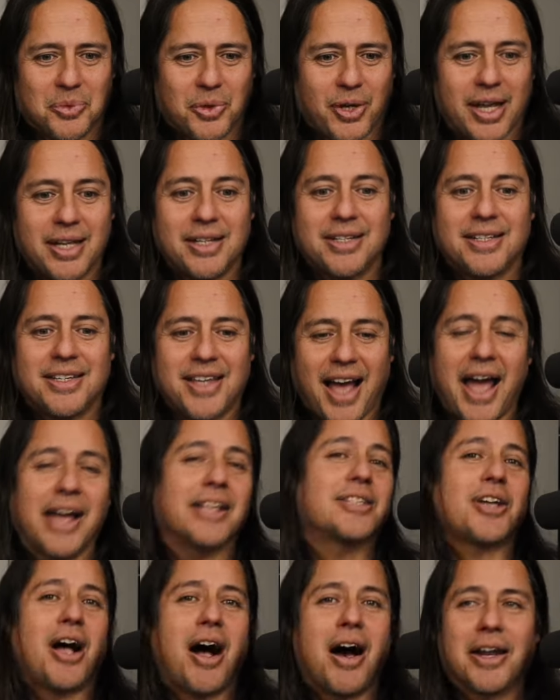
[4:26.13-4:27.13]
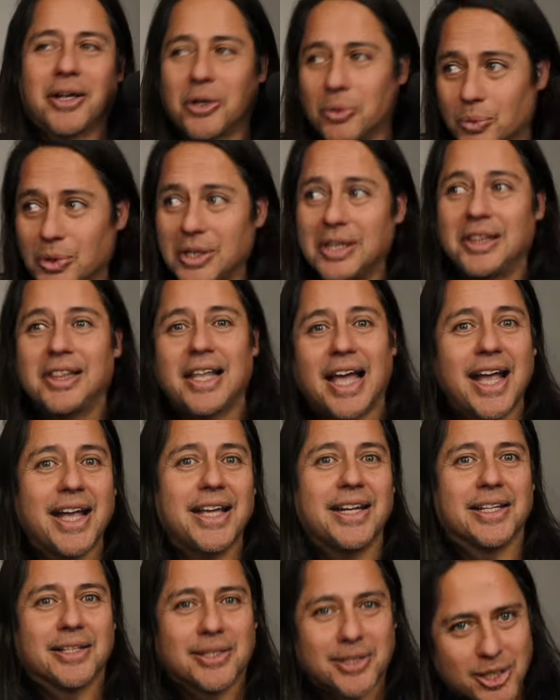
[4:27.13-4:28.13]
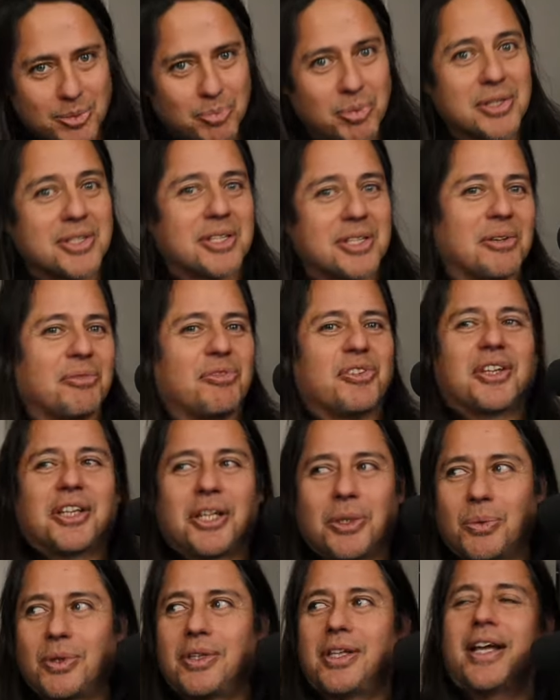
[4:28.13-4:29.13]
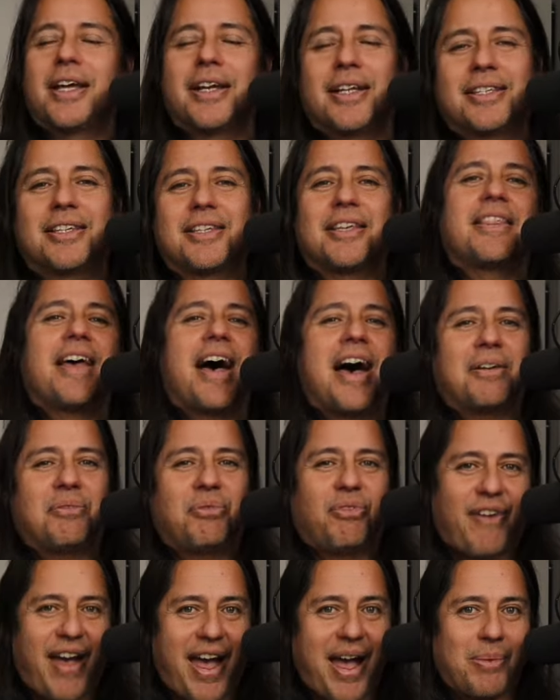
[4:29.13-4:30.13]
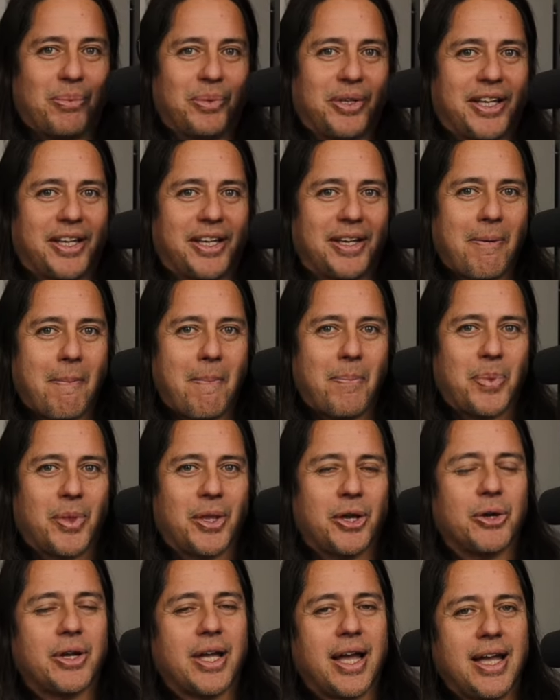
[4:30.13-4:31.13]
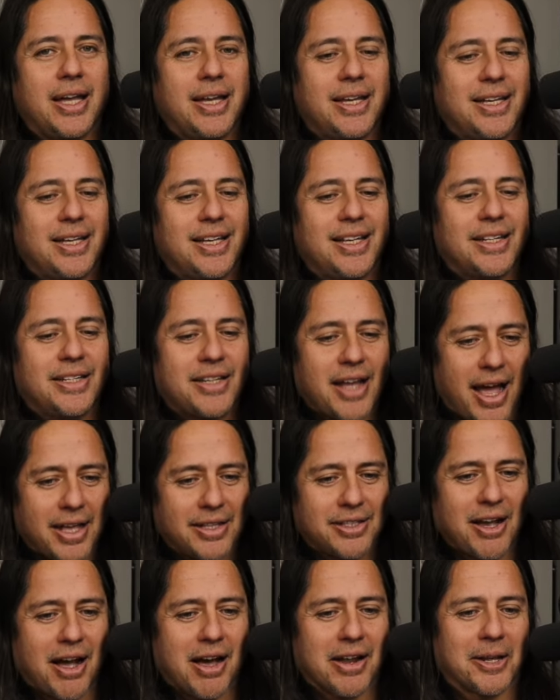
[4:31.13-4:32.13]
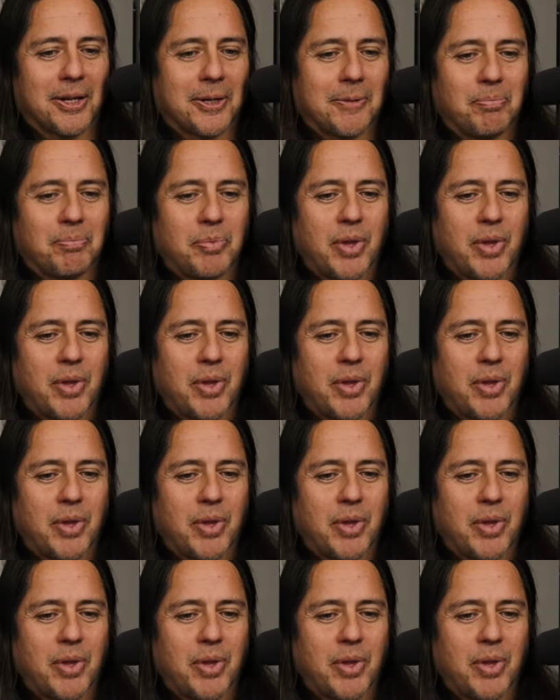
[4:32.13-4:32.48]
Okay? Diatonic, related, specifically related to that family. Okay? Diatonic.